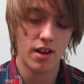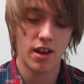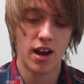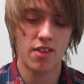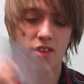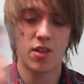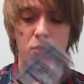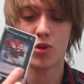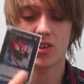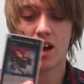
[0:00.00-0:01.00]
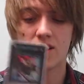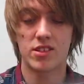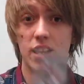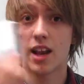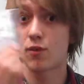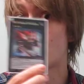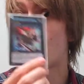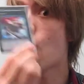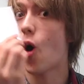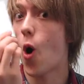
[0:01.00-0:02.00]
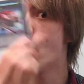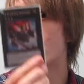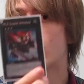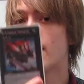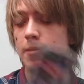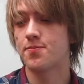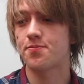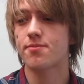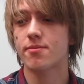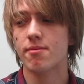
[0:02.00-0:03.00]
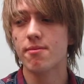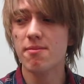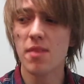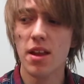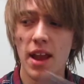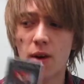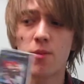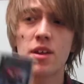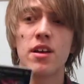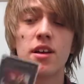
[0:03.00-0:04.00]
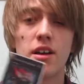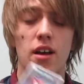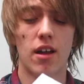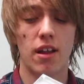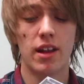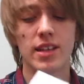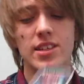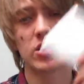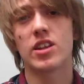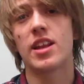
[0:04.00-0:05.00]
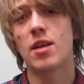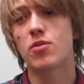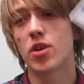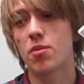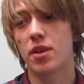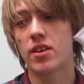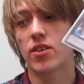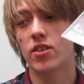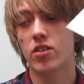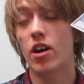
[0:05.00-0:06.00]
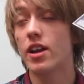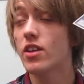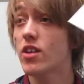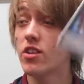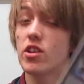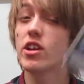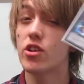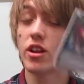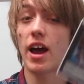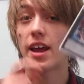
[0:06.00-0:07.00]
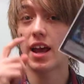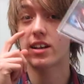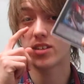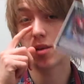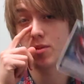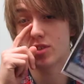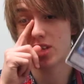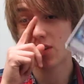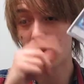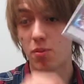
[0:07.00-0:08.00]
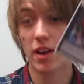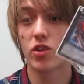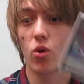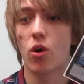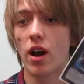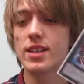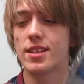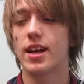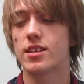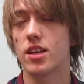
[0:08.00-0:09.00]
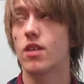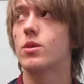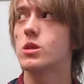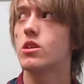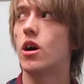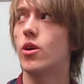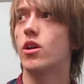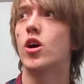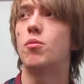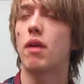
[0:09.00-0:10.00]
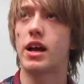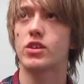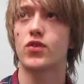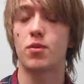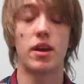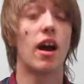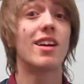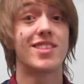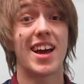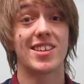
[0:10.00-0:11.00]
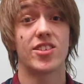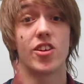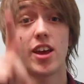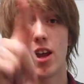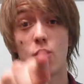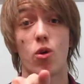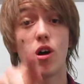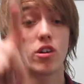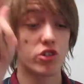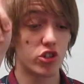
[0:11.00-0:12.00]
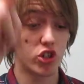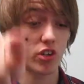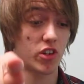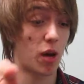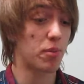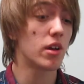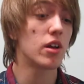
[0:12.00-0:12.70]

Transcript: And then they brought it out and said, level 4 only. Now, let's actually name some things that this card is actually good at in X-Sabers. If you play Tour Guides in X-Sabers, oh no, blasphemy, I tested it, it works, shut up.